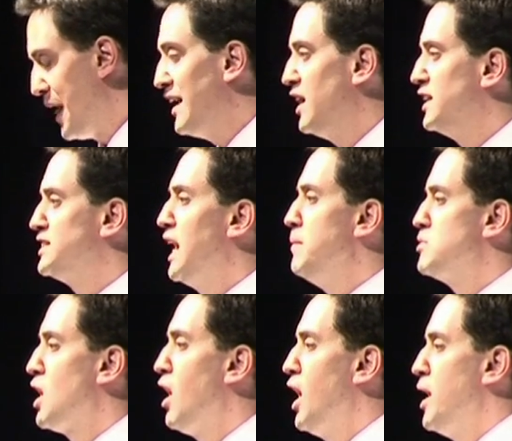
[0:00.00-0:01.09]
And at the same
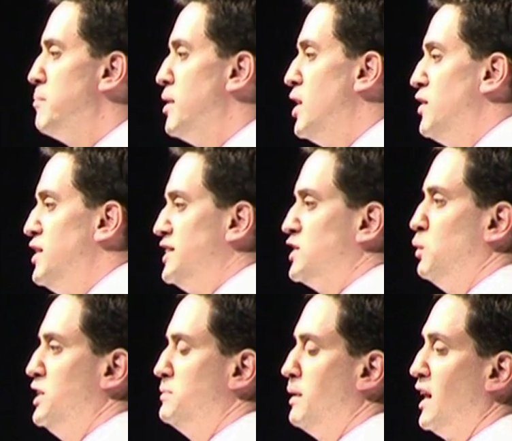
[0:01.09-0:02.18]
time, this
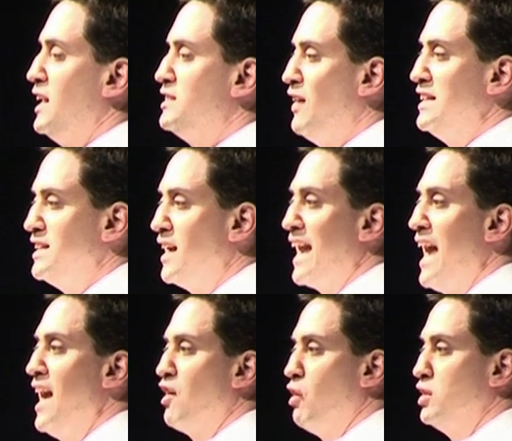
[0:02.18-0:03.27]
squeezed middle is facing a
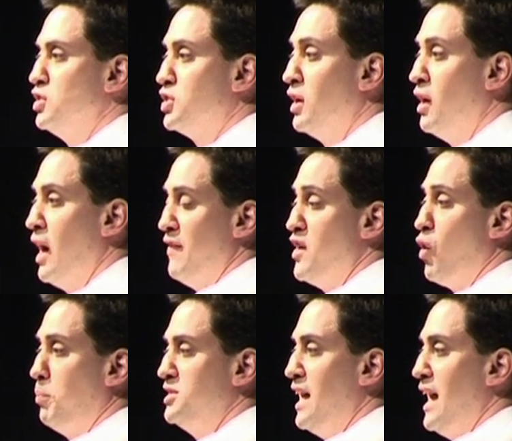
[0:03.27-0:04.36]
care crunch at the
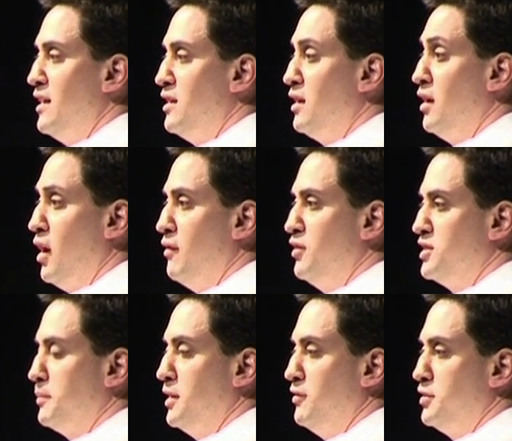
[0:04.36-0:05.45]
opposite end of
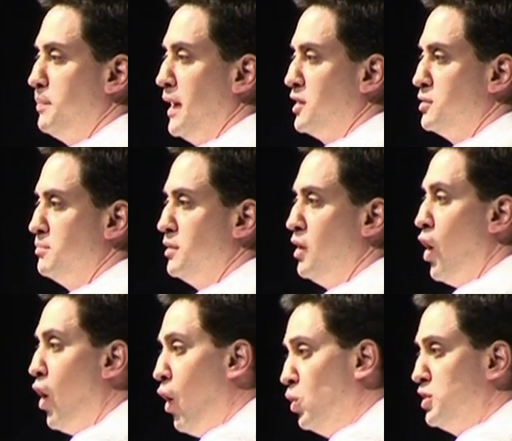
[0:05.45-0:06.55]
the spectrum.
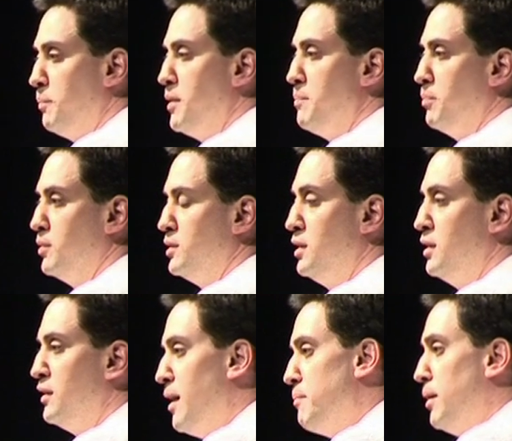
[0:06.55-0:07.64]
Older people,
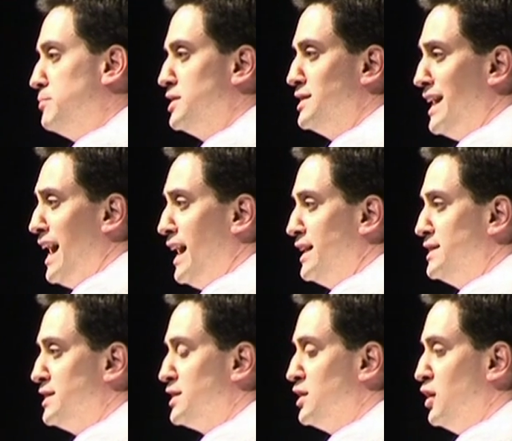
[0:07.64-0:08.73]
their mums and
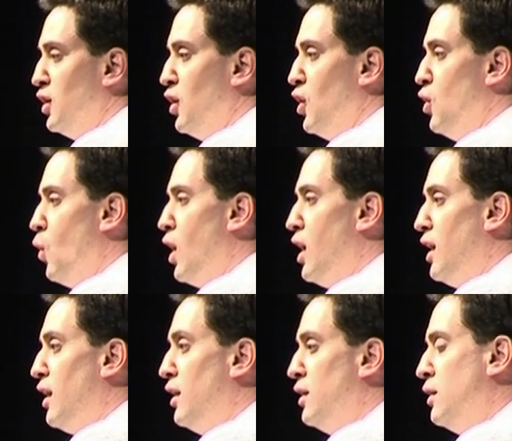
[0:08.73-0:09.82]
dads, who
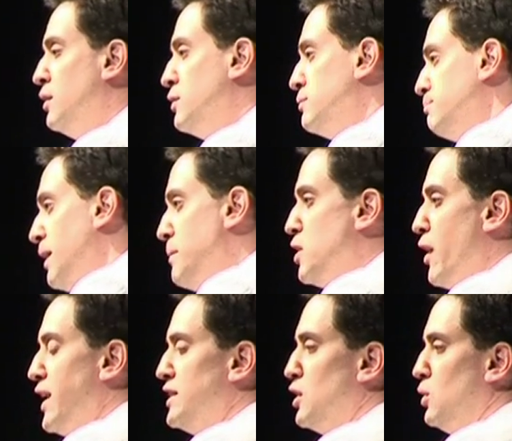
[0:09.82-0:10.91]
are maybe
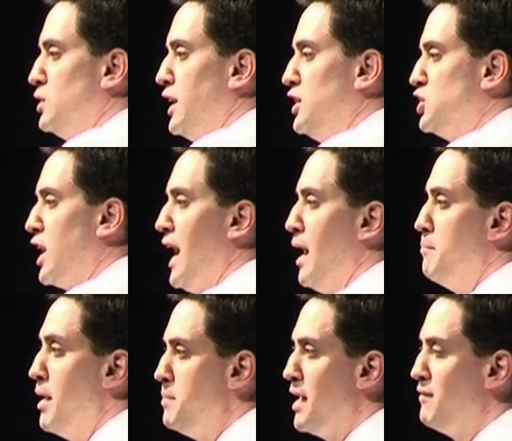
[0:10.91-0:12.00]
going into old age care,
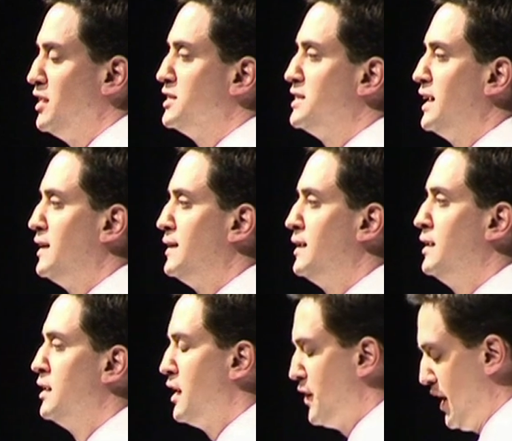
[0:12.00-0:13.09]
maybe having to sell
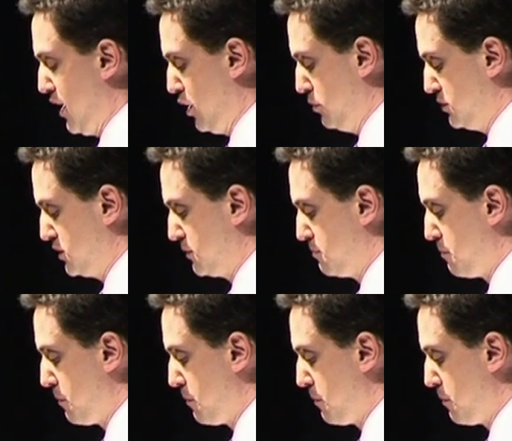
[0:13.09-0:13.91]
their homes.